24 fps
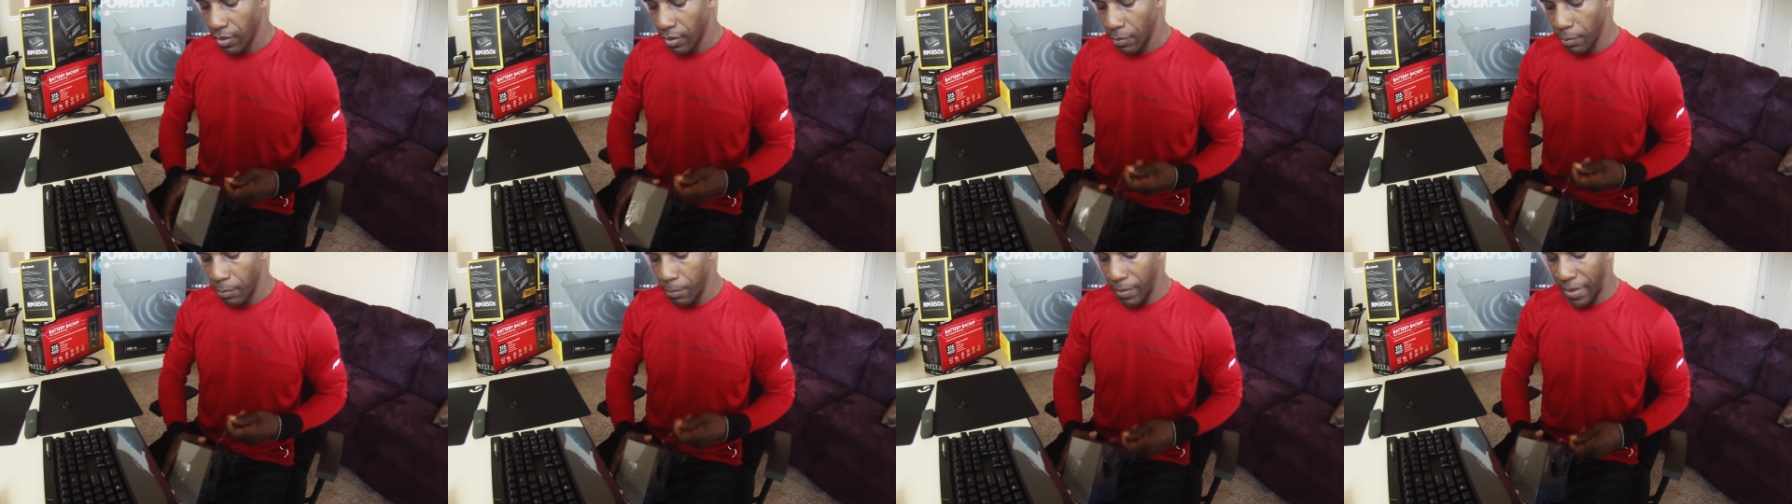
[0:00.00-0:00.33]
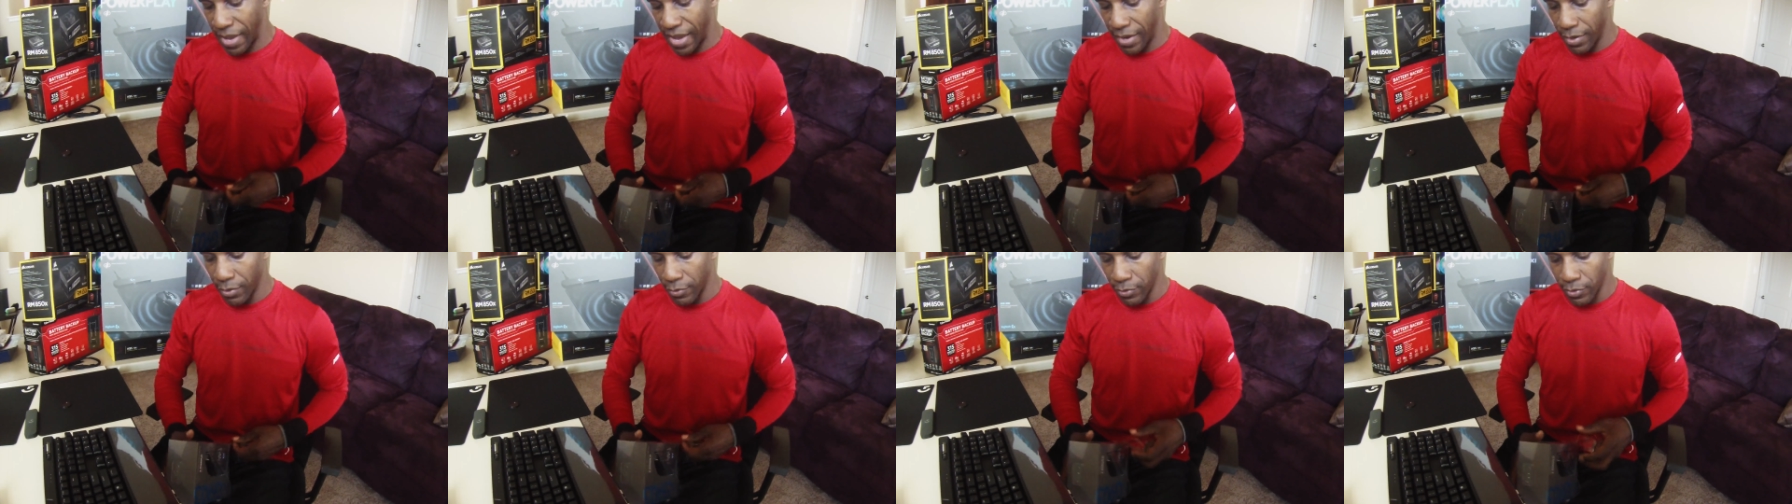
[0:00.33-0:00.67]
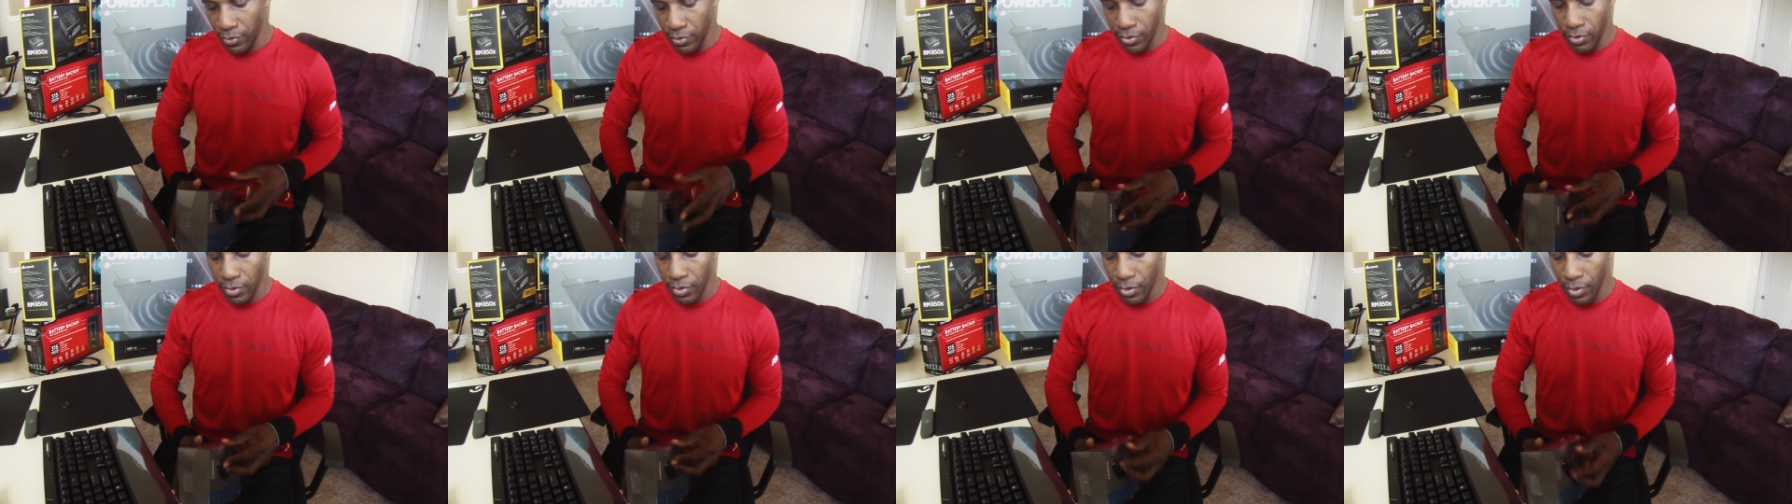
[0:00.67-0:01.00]

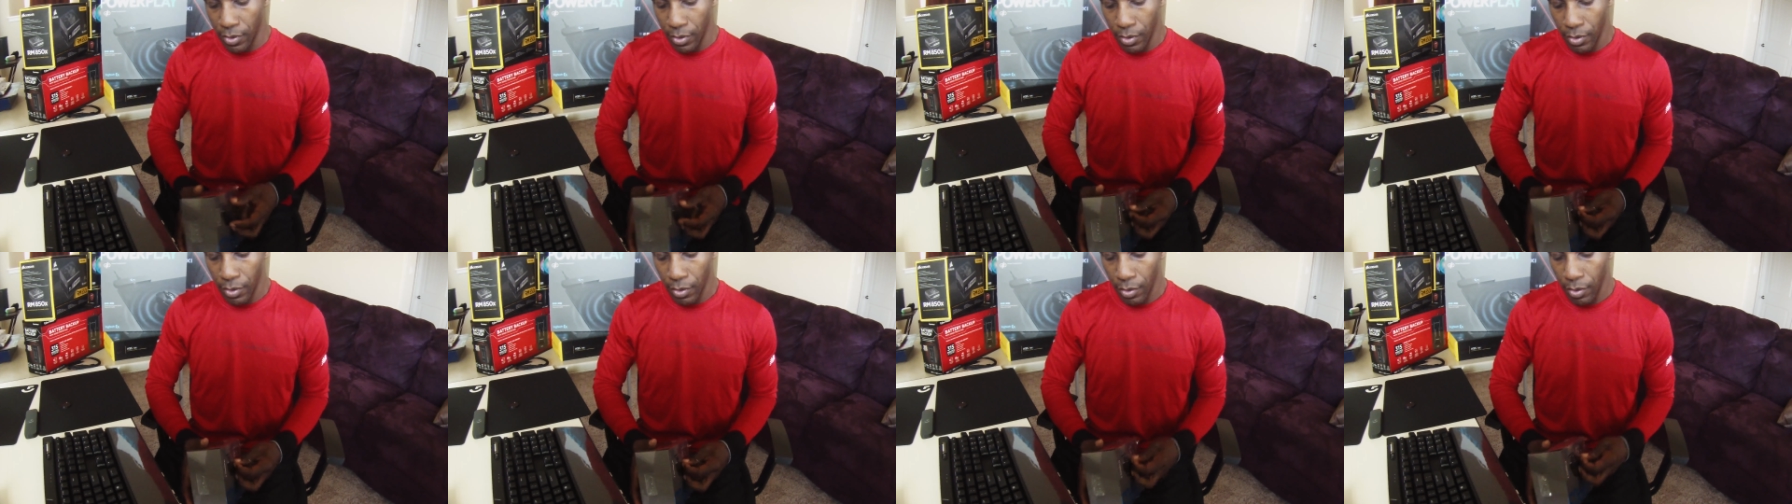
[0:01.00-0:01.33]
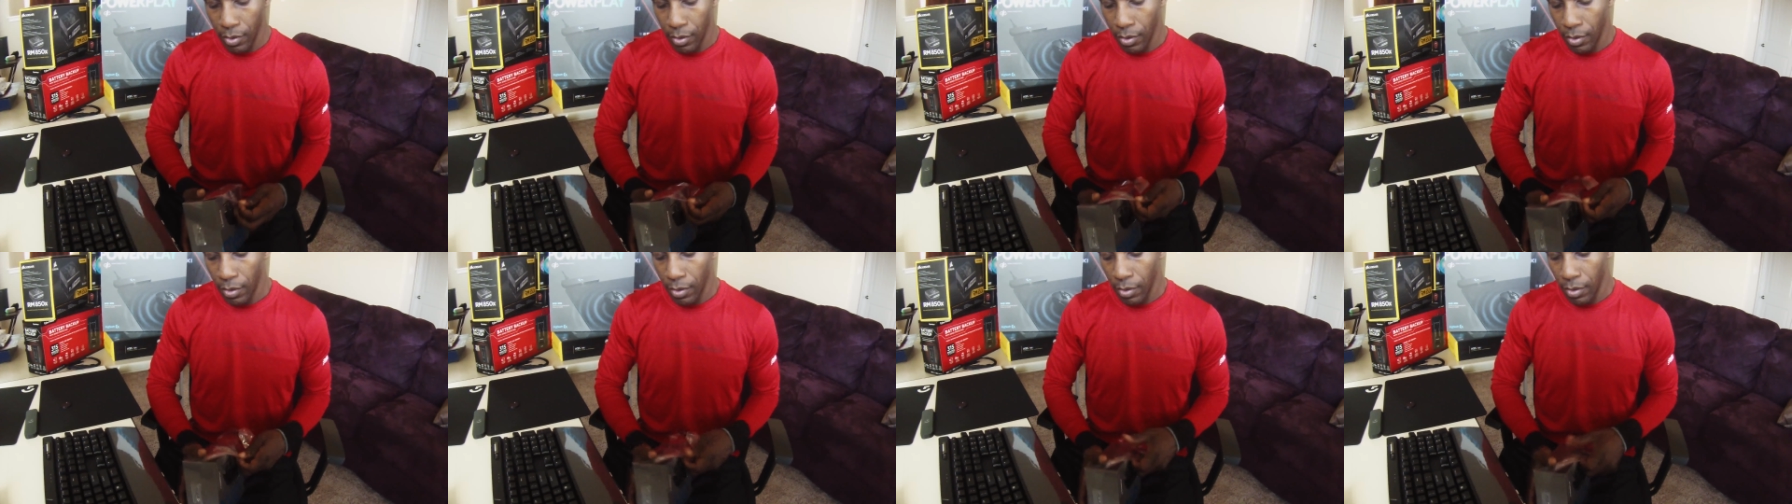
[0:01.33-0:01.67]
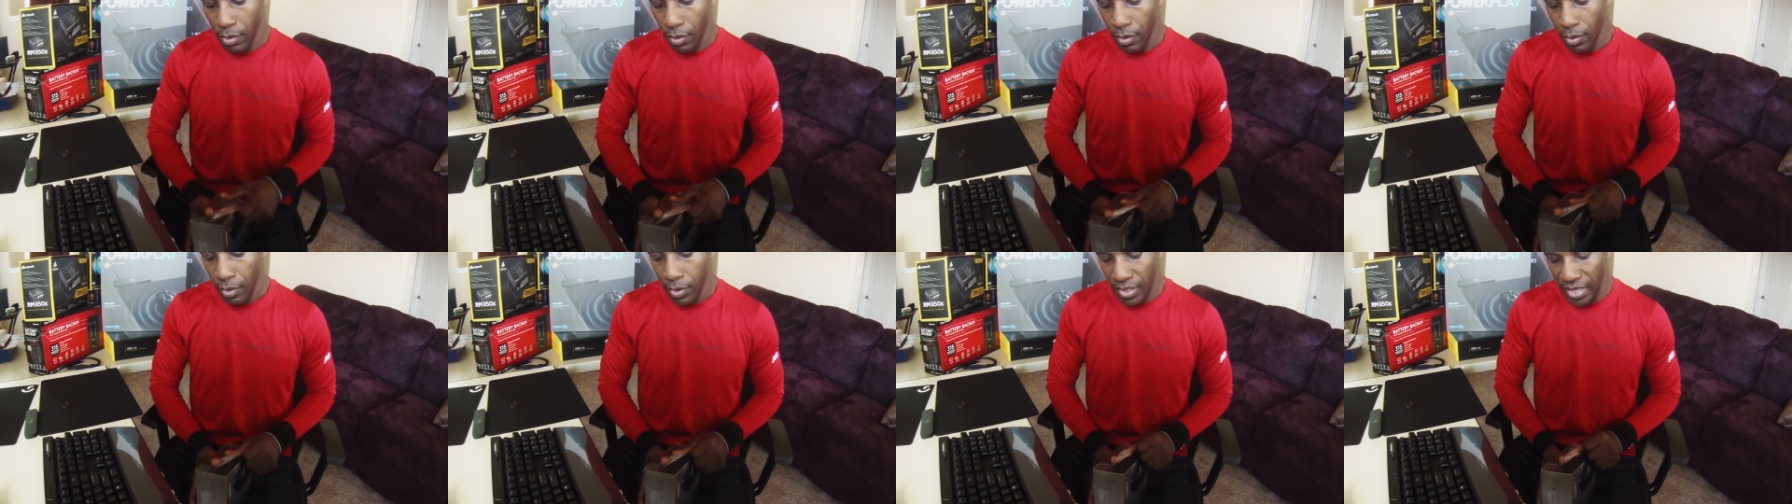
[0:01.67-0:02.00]
mouse,
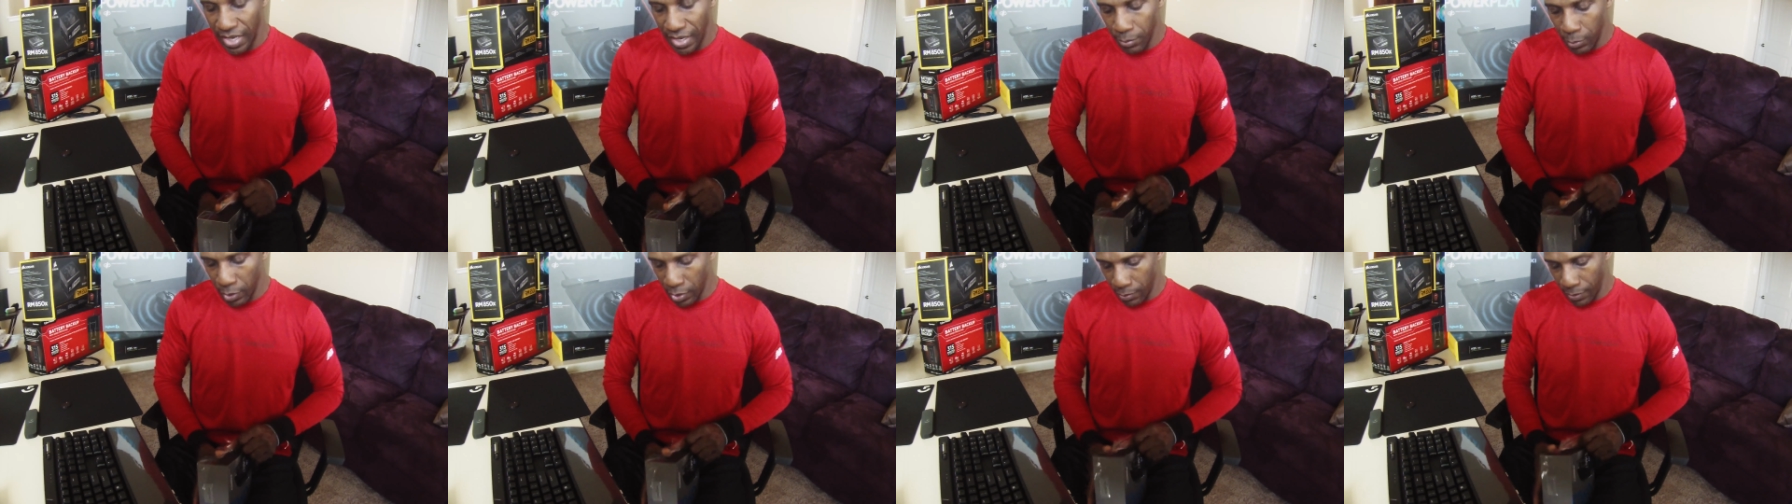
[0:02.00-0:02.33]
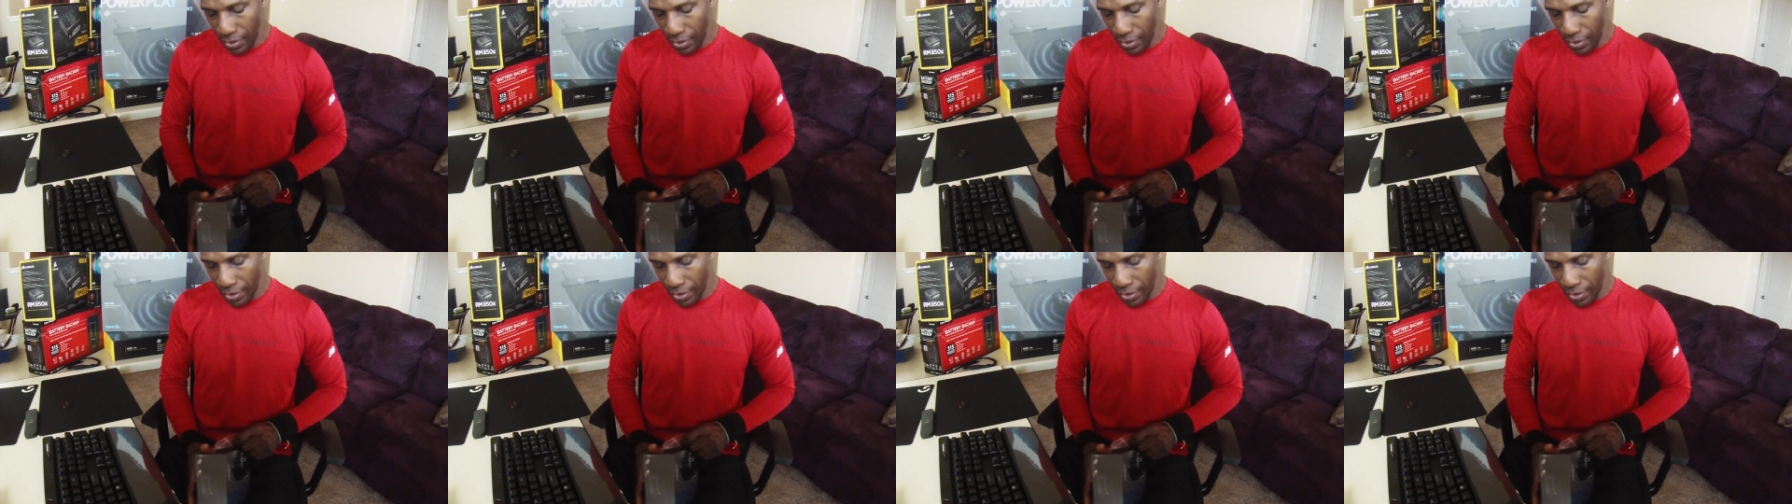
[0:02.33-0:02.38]
gaming